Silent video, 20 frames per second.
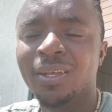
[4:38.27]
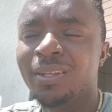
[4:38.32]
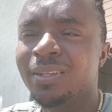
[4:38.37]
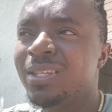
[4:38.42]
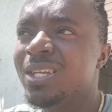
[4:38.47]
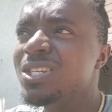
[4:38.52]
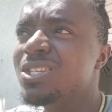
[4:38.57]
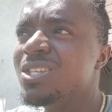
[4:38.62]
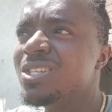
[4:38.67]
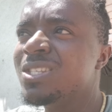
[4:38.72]

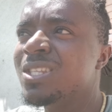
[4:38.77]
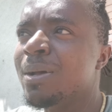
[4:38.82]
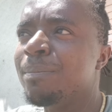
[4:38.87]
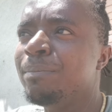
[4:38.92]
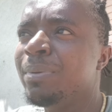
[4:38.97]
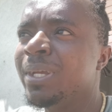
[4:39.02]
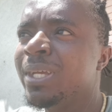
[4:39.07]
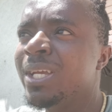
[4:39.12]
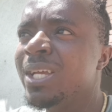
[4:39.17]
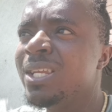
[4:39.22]
This is the
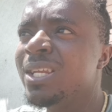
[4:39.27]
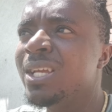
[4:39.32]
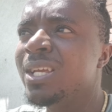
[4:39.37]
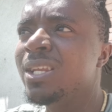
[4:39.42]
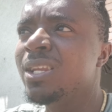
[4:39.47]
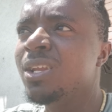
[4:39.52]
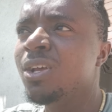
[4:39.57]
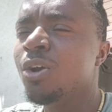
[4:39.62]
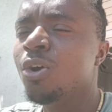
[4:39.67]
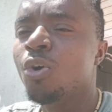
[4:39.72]

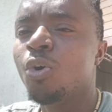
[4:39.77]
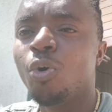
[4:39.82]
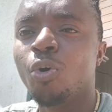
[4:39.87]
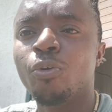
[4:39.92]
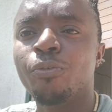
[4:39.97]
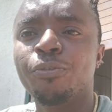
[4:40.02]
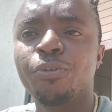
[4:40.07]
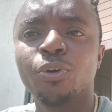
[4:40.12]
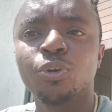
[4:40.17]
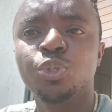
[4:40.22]
beginning
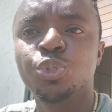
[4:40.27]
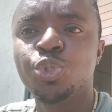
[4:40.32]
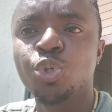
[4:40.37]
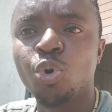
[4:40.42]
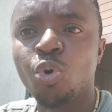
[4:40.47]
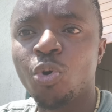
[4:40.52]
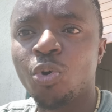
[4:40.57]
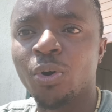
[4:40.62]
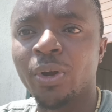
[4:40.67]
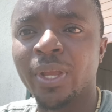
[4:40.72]
of your
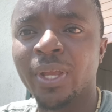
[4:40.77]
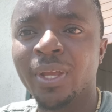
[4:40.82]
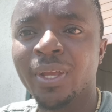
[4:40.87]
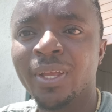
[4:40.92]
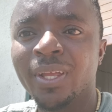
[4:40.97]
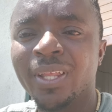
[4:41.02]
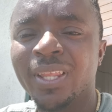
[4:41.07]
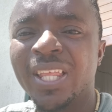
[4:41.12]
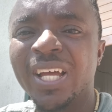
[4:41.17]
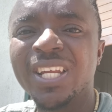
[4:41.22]
joy.
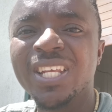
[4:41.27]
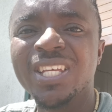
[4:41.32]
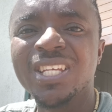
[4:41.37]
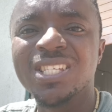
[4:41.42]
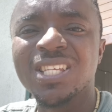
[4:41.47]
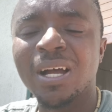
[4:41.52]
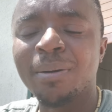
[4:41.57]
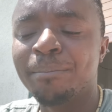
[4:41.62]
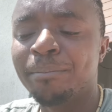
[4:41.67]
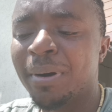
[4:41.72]
That He
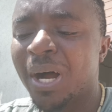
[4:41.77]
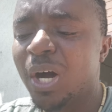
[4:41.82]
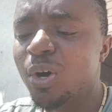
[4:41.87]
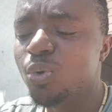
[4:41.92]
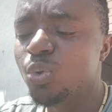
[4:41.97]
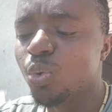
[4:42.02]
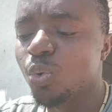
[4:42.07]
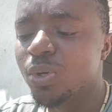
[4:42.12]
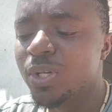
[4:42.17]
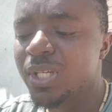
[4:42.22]
is
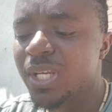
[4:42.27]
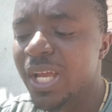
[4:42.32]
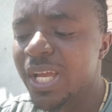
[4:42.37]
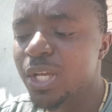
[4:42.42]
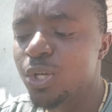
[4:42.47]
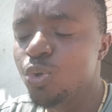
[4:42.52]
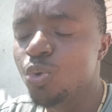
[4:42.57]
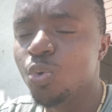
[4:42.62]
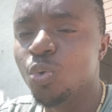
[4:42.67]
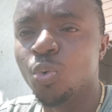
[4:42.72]
about to
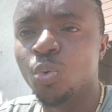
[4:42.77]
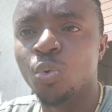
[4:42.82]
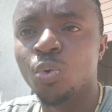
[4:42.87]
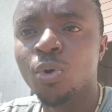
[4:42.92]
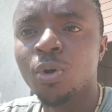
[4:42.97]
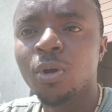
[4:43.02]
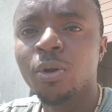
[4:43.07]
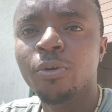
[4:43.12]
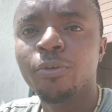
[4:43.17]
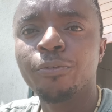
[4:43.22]
take you
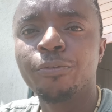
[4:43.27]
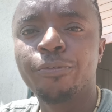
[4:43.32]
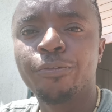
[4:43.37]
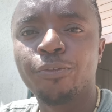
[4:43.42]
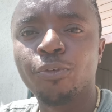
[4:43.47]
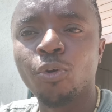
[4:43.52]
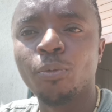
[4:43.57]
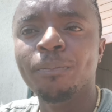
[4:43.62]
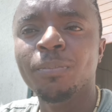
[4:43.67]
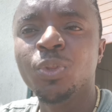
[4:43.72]

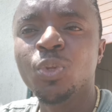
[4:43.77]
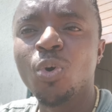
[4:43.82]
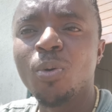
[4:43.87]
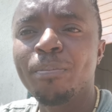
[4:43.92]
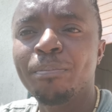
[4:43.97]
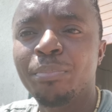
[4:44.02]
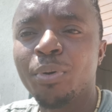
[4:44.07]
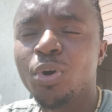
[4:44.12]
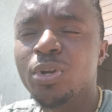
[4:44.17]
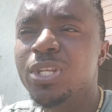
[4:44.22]
from
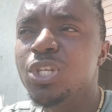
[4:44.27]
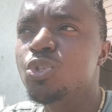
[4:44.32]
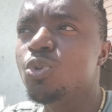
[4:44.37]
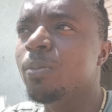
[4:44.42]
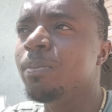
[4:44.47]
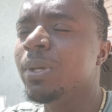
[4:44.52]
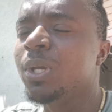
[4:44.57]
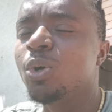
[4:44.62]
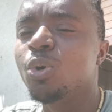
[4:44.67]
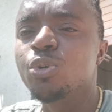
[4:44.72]
nobody to
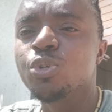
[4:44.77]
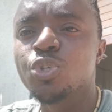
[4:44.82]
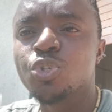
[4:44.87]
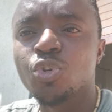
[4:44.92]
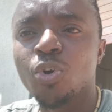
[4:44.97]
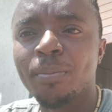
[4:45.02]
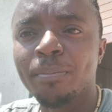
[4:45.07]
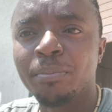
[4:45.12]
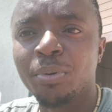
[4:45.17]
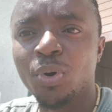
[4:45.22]
become
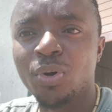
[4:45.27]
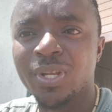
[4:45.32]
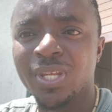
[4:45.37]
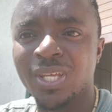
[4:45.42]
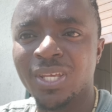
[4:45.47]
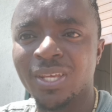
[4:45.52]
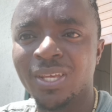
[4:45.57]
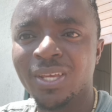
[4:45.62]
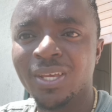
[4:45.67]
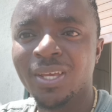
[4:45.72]

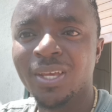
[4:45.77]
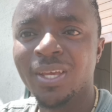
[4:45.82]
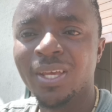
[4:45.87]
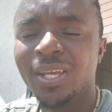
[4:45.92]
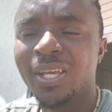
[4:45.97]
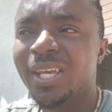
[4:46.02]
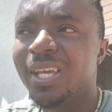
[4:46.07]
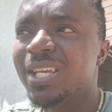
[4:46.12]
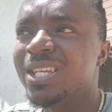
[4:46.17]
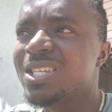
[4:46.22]
somebody.
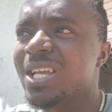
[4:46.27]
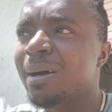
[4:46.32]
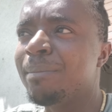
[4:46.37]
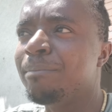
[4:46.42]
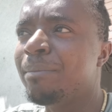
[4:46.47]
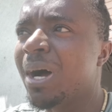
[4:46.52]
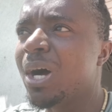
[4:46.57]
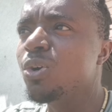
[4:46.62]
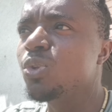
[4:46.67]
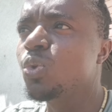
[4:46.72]
He is
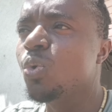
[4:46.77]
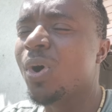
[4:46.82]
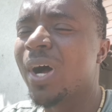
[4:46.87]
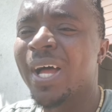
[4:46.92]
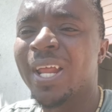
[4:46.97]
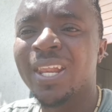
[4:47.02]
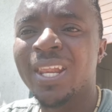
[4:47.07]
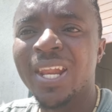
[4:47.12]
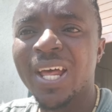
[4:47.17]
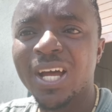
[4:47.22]
about to
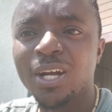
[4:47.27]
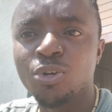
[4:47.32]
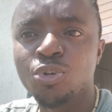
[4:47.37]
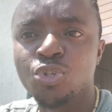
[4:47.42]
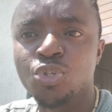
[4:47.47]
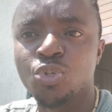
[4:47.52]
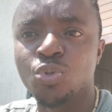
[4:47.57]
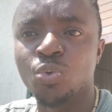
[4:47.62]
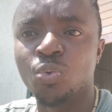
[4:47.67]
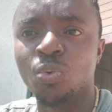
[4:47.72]

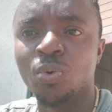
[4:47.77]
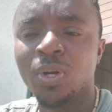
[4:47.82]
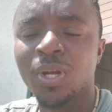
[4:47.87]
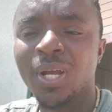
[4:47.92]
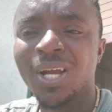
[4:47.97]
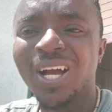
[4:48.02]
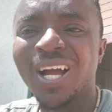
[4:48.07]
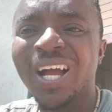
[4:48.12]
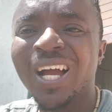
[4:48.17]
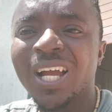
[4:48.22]
announce you
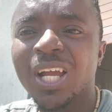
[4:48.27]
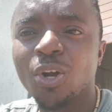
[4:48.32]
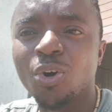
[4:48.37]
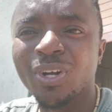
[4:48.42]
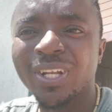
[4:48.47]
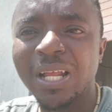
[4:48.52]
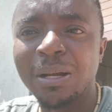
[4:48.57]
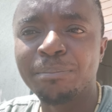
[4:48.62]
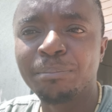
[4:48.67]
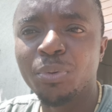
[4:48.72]
and
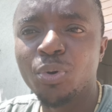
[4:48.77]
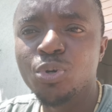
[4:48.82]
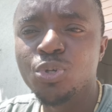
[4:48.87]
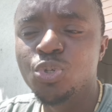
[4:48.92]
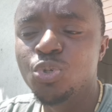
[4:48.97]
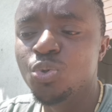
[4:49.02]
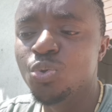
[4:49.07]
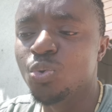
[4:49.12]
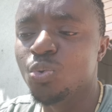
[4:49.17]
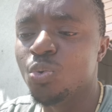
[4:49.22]

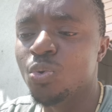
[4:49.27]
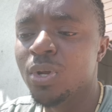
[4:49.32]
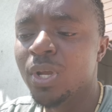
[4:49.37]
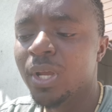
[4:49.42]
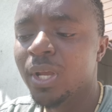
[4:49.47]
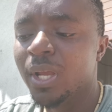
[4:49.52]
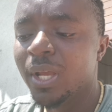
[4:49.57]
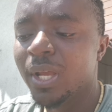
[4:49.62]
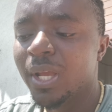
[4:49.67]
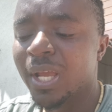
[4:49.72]
catapult you
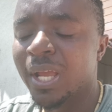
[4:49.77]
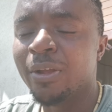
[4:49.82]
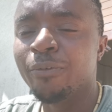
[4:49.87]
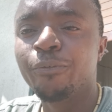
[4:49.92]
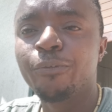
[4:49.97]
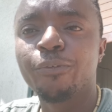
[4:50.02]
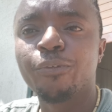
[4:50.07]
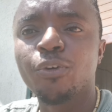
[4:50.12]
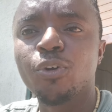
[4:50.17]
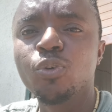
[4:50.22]
in
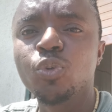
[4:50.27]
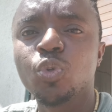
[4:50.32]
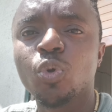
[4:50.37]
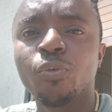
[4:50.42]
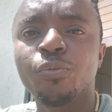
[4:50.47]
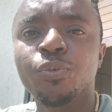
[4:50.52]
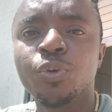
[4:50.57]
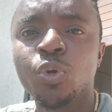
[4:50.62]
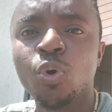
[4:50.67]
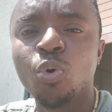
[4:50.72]
front
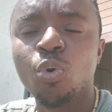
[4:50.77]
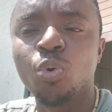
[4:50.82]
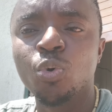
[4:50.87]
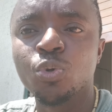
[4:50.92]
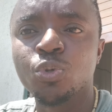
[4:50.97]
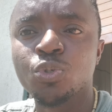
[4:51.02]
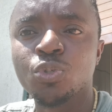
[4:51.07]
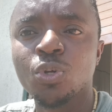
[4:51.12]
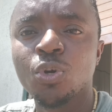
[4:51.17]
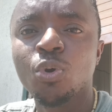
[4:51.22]
of
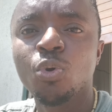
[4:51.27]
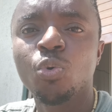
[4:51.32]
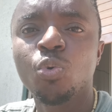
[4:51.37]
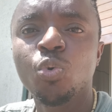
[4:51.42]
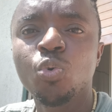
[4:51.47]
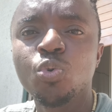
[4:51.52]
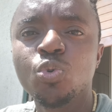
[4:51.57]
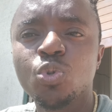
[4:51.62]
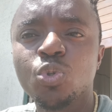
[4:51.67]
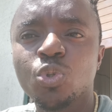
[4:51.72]
those
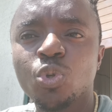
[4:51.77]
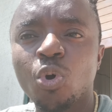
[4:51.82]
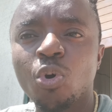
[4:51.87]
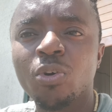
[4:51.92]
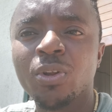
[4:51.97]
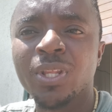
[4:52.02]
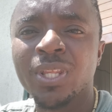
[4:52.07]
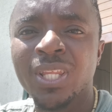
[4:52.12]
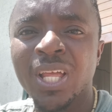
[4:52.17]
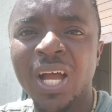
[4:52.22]
who
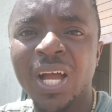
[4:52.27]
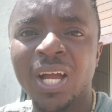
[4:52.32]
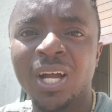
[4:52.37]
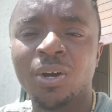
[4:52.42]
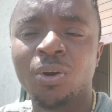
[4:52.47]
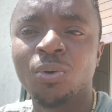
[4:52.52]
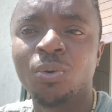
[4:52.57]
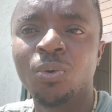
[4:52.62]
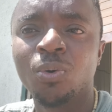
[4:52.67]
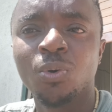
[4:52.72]
talk
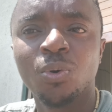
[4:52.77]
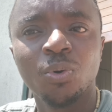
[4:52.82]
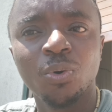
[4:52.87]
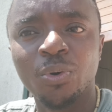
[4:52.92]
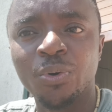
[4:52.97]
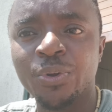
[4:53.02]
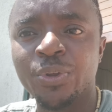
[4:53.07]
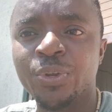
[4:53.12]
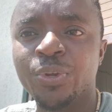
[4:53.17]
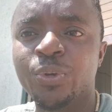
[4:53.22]
down
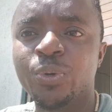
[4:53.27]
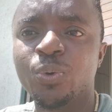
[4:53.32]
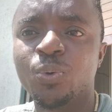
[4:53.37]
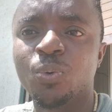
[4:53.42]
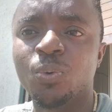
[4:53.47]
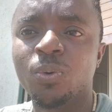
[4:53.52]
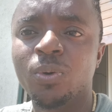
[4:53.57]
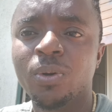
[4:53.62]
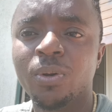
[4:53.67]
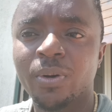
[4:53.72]
on
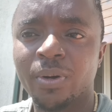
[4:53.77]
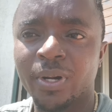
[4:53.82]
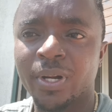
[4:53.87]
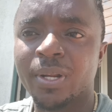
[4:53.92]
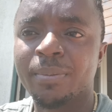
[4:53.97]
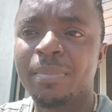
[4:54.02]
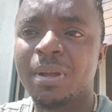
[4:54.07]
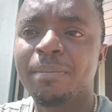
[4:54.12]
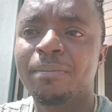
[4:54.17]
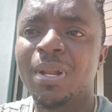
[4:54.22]
you.
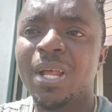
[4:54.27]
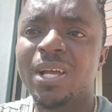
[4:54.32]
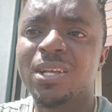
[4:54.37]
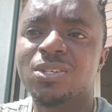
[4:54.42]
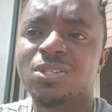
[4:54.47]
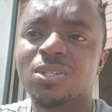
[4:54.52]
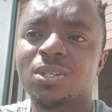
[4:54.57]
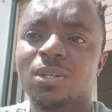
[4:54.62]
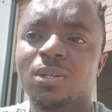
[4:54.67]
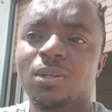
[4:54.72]
Remain
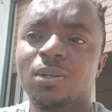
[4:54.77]
blessed.